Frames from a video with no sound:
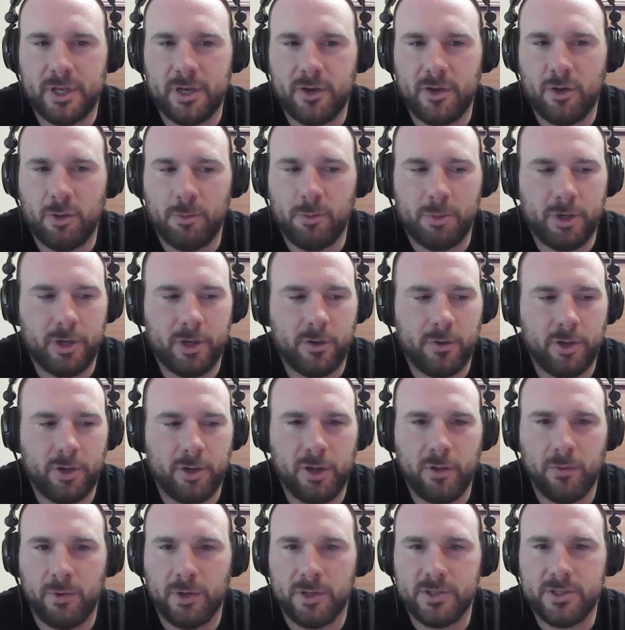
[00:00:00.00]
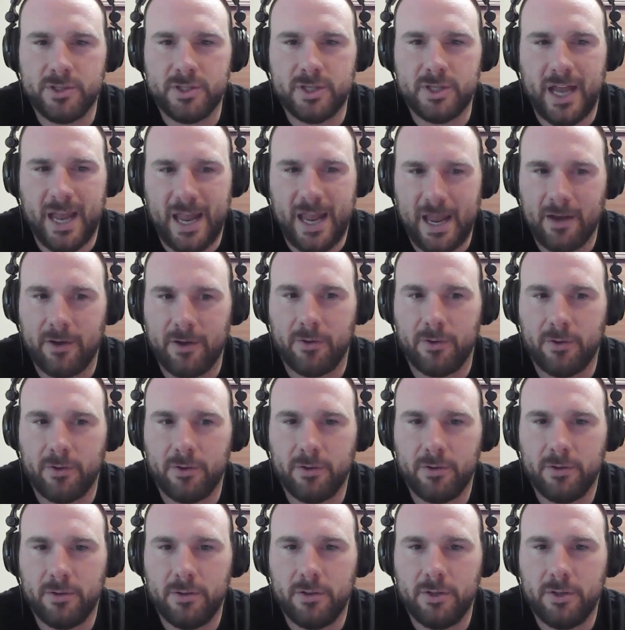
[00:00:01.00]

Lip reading: that nobody really wants to handle.